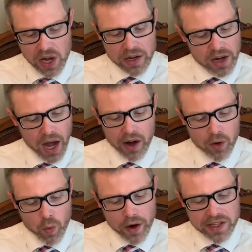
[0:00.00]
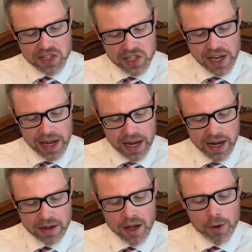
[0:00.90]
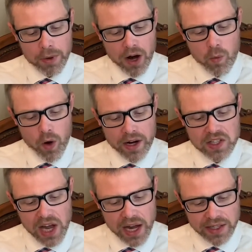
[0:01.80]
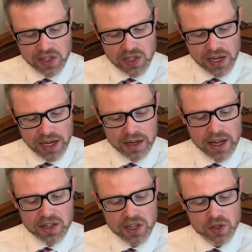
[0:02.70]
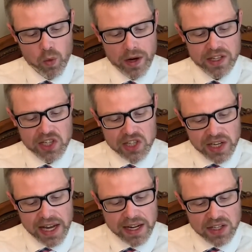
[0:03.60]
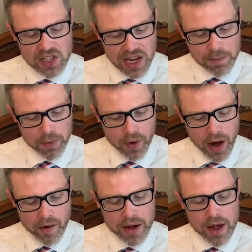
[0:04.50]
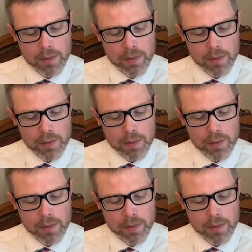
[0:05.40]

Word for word: not on what is seen, but on what is unseen, since what is seen is temporary,